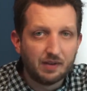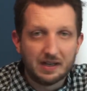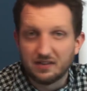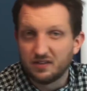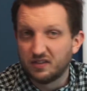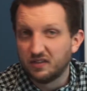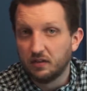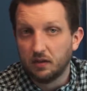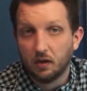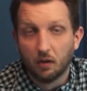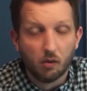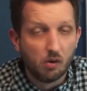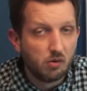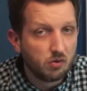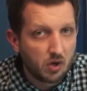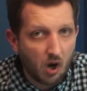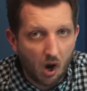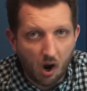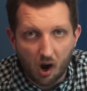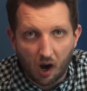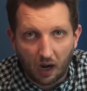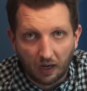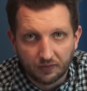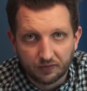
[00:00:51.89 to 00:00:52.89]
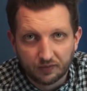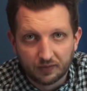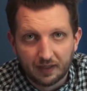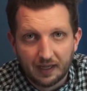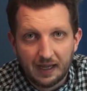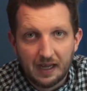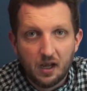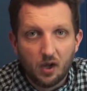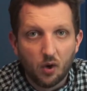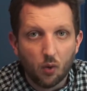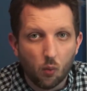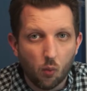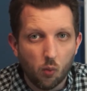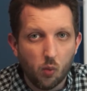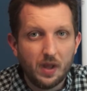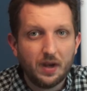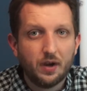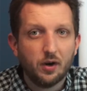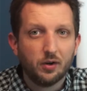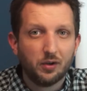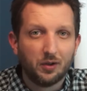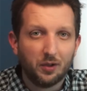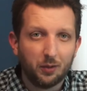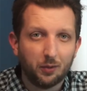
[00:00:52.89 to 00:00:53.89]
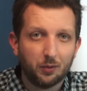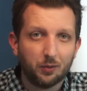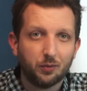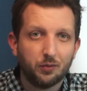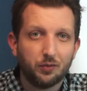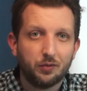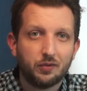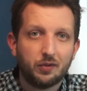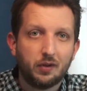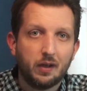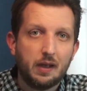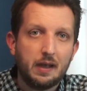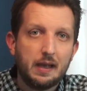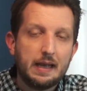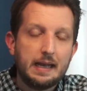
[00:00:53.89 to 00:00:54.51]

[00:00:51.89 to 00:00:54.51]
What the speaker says: at zero cost, win or lose,